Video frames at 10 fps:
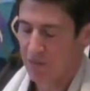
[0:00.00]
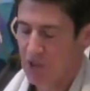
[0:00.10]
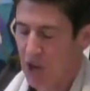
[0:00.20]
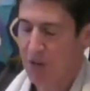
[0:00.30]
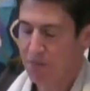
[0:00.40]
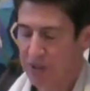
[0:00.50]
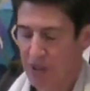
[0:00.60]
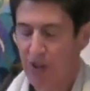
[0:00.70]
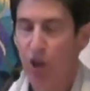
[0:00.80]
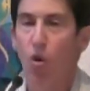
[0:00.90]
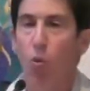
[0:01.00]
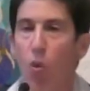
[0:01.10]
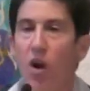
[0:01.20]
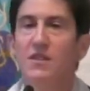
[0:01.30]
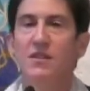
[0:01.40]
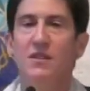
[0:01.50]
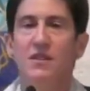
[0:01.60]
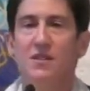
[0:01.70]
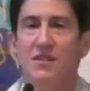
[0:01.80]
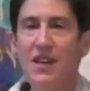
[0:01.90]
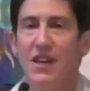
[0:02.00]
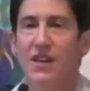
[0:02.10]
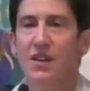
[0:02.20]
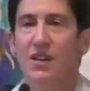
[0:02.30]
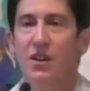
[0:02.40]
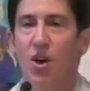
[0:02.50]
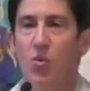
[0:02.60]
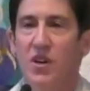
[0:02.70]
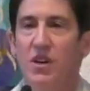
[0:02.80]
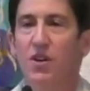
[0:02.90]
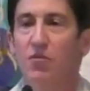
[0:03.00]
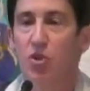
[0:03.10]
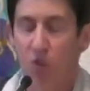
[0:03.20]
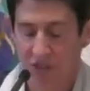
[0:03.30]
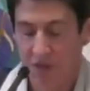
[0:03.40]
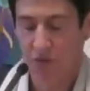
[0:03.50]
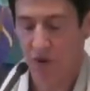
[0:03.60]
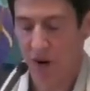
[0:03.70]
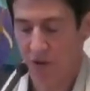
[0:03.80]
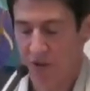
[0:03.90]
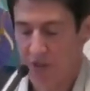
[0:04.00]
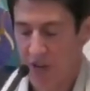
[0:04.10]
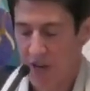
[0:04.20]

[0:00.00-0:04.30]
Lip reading: to unplug 1 day a week for 24 hours.